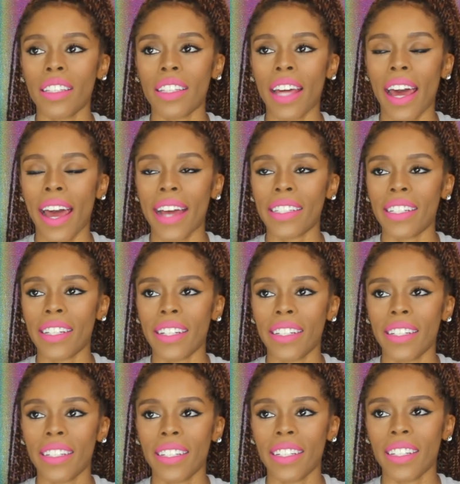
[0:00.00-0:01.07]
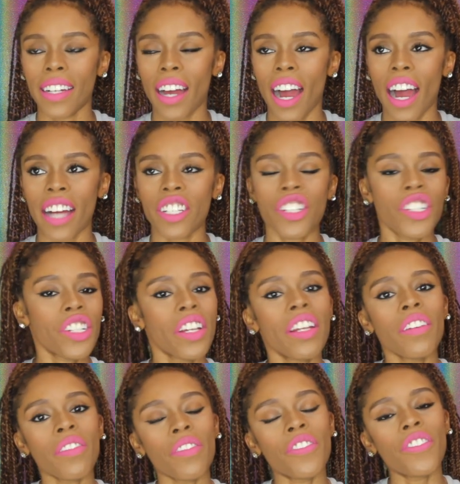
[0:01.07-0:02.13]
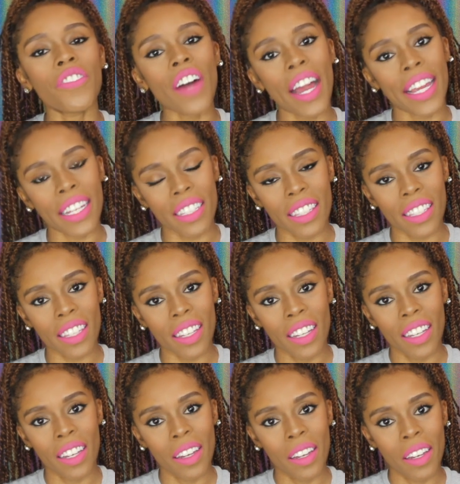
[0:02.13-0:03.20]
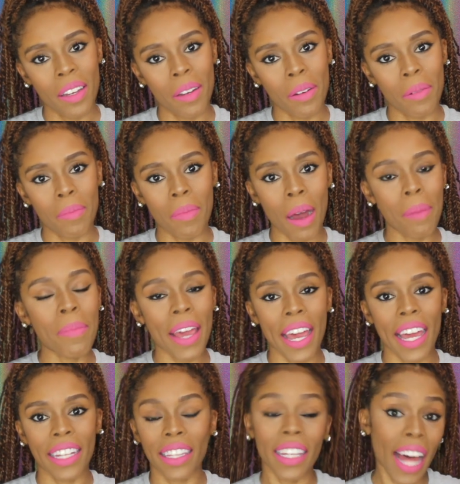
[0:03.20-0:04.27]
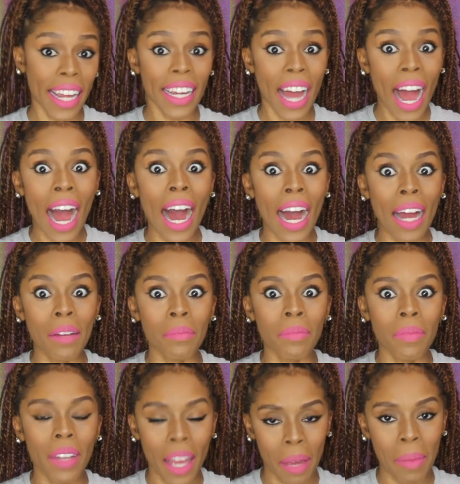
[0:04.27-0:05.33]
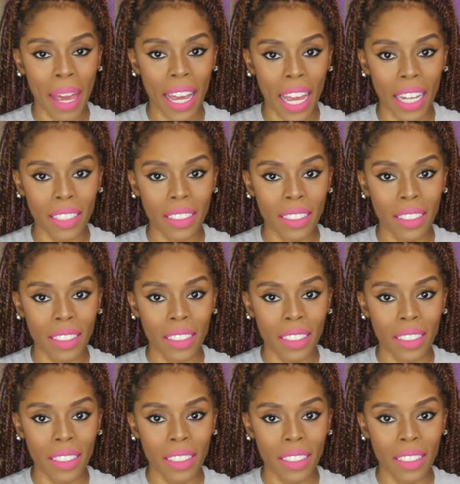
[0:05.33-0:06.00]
that I shouldn't fight my man like I'm a man.